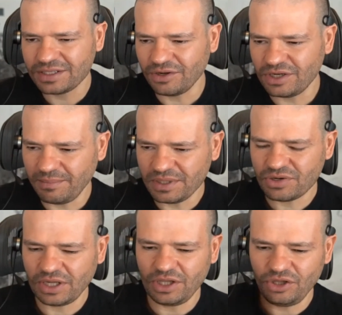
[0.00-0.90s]

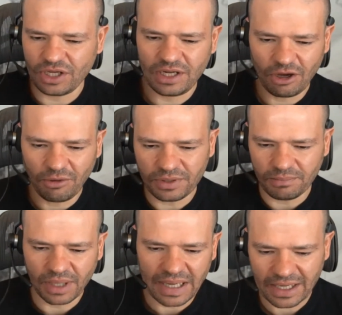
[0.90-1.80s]
demonstrate that you can help
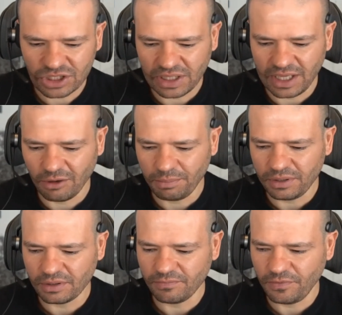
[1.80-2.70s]
them by actually
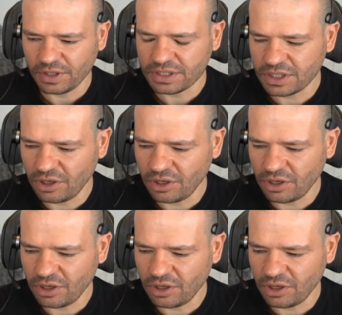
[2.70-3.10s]
helping them first.